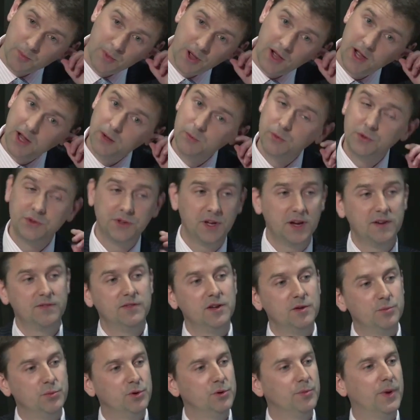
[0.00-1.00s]
I will
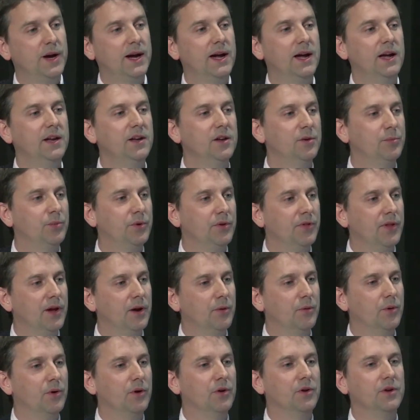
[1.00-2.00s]
definitely put my hand up on
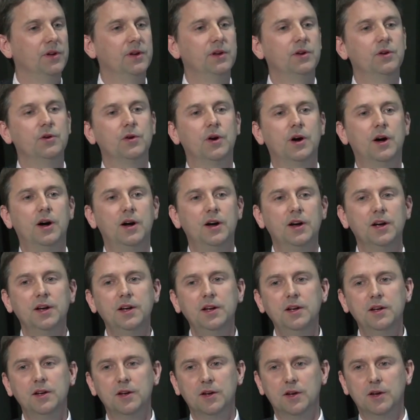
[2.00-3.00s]
that one. You know,
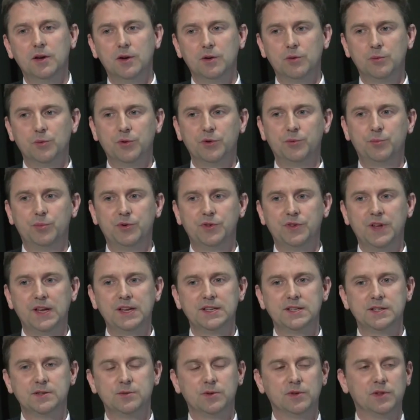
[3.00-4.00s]
I was
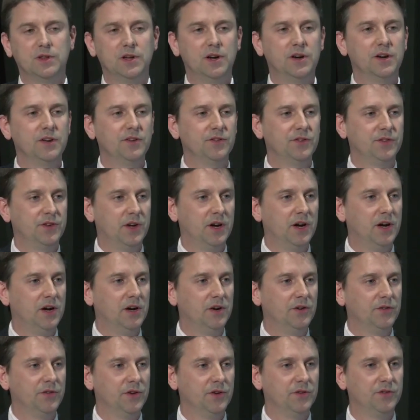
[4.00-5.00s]
presented with learning
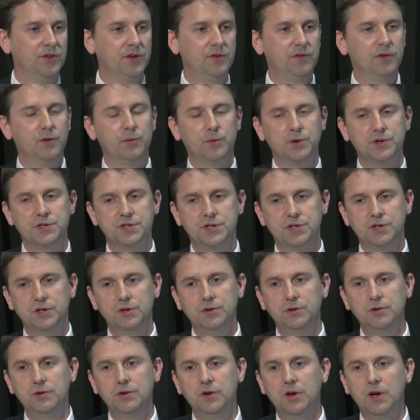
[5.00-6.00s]
styles as if it were
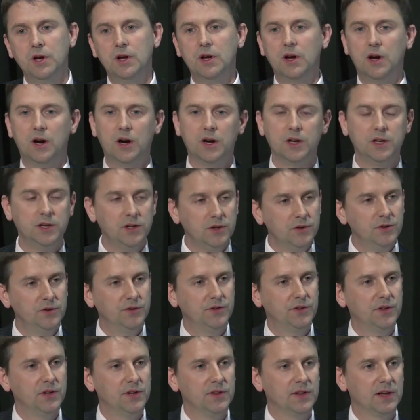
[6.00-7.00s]
true. I
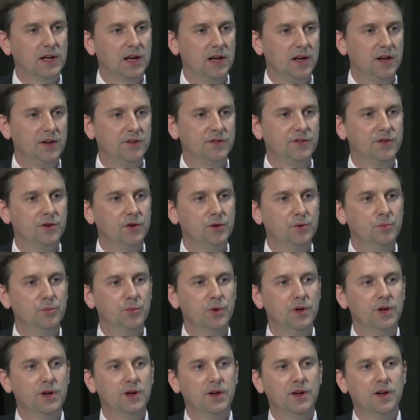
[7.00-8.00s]
used it in the classroom.
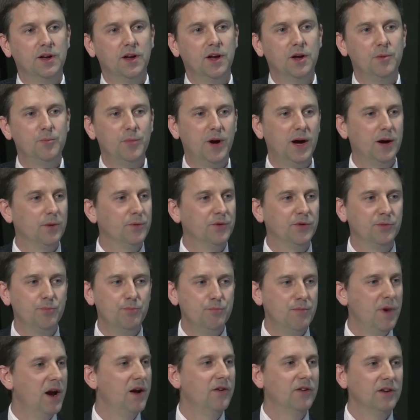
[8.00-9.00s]
I was
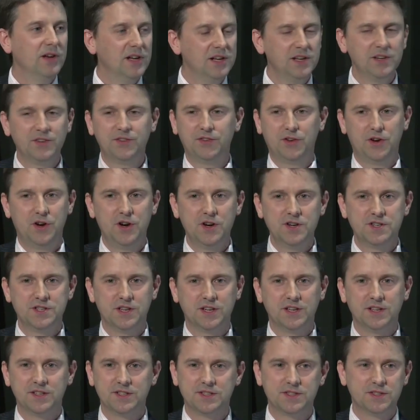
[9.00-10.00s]
merrily
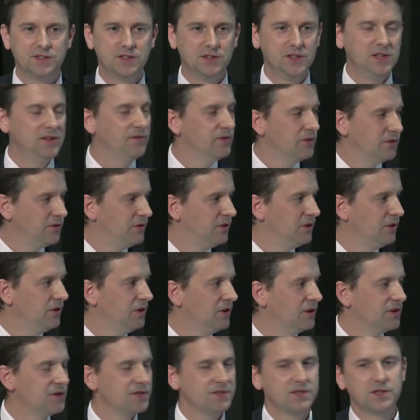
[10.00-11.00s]
asserting until even a few
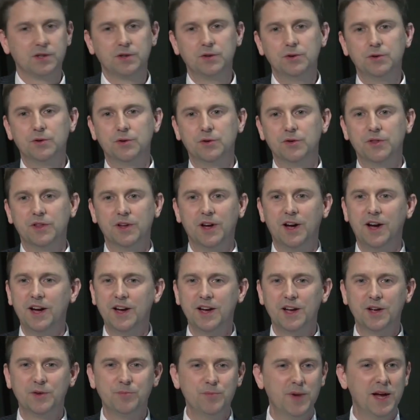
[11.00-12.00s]
years ago that
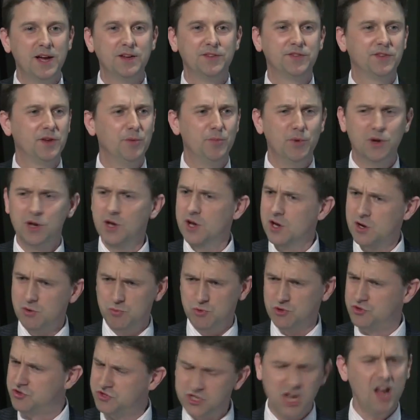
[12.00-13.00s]
I had met someone who
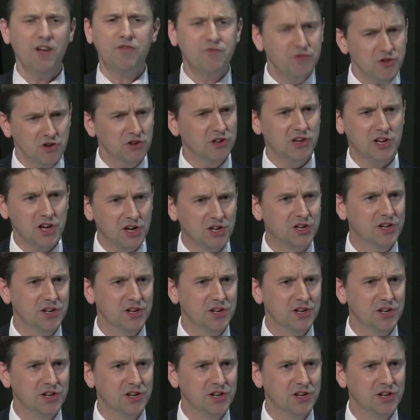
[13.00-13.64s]
was definitely a